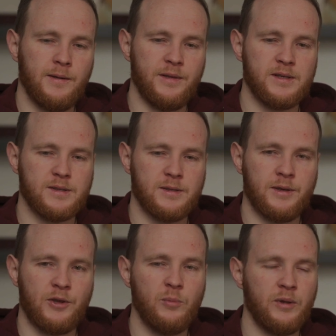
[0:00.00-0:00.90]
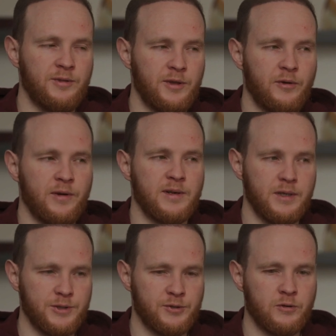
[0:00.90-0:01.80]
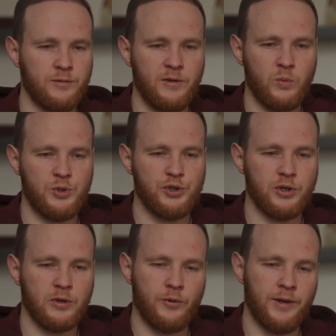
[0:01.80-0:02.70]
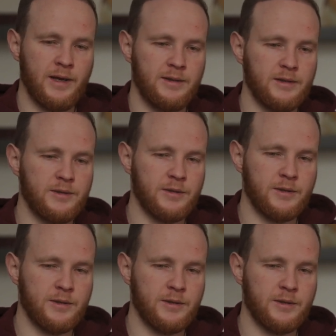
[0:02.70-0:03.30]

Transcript: this humanitarian catastrophe which created